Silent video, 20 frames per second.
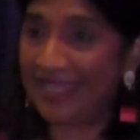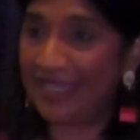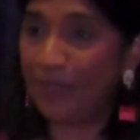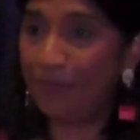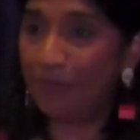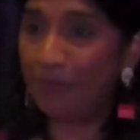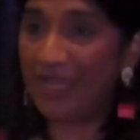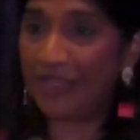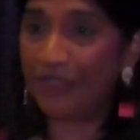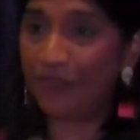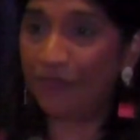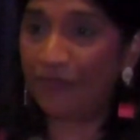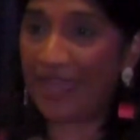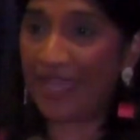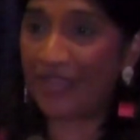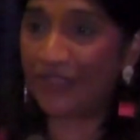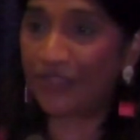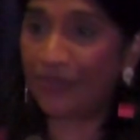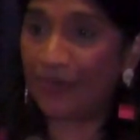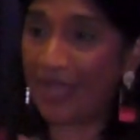in
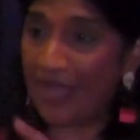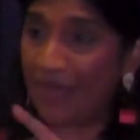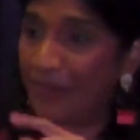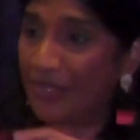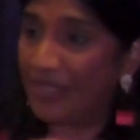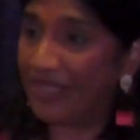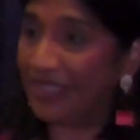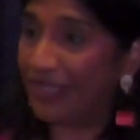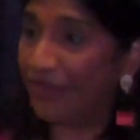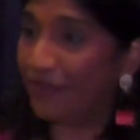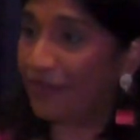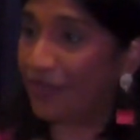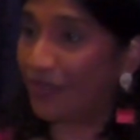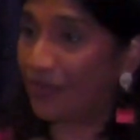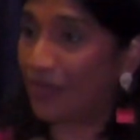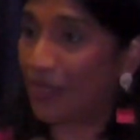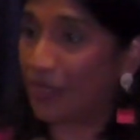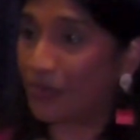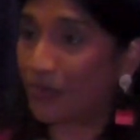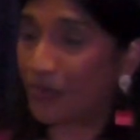manufacturing, I want to give
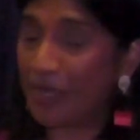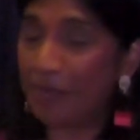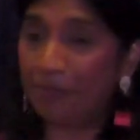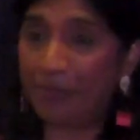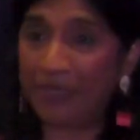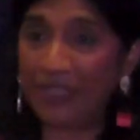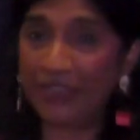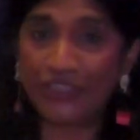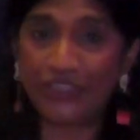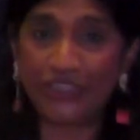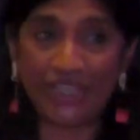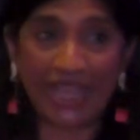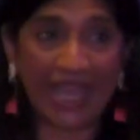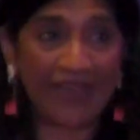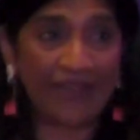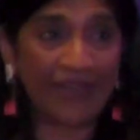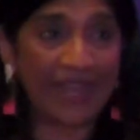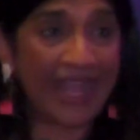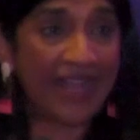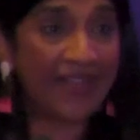her a great big
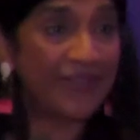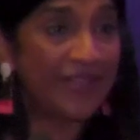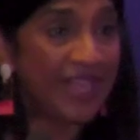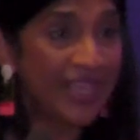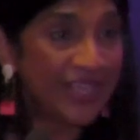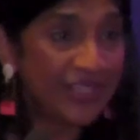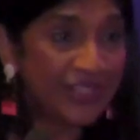shout out.